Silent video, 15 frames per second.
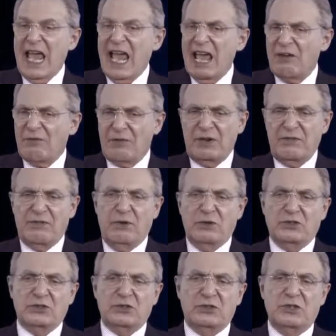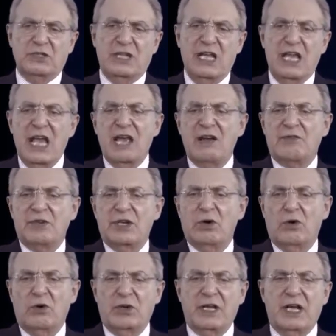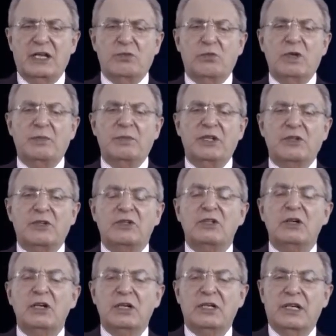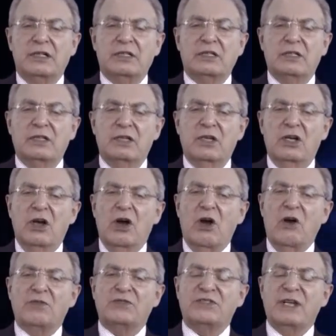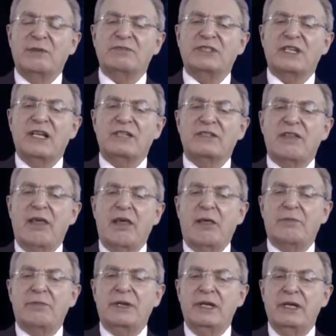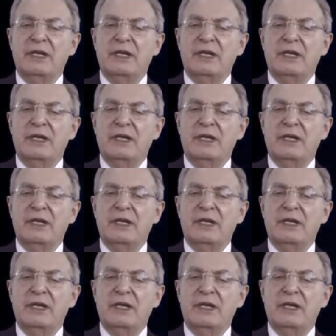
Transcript: Every function, every organ will be the target of stem cell therapy.